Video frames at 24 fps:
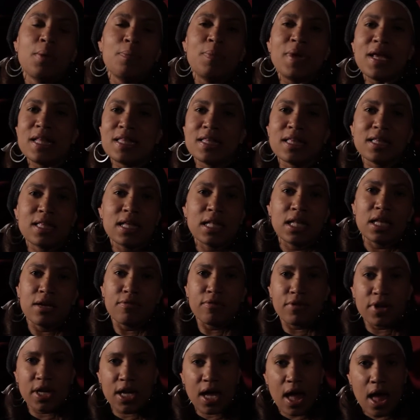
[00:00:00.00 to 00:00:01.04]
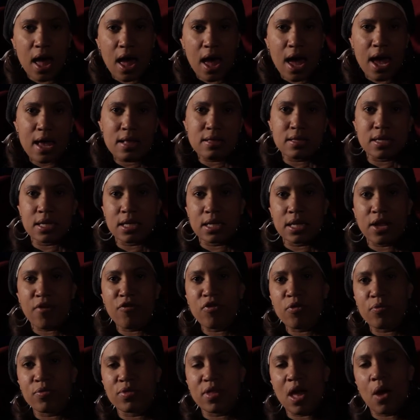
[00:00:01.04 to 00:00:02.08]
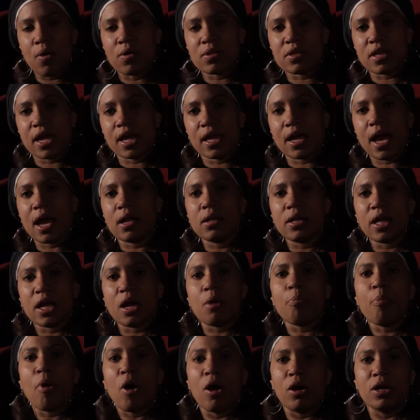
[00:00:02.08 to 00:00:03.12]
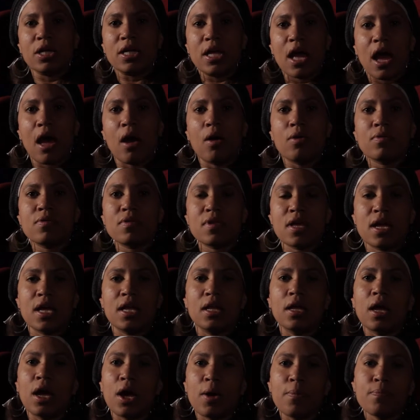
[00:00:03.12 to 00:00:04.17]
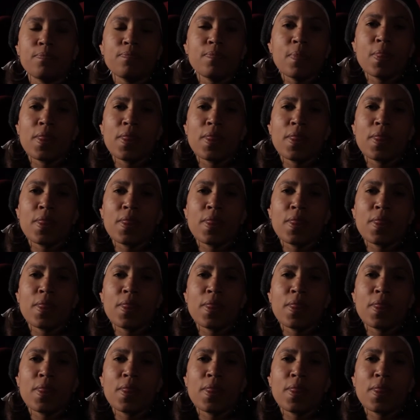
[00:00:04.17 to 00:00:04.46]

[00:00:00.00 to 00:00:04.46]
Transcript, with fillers: pizza delivery guys, and every that was like kind of like a party house. And um,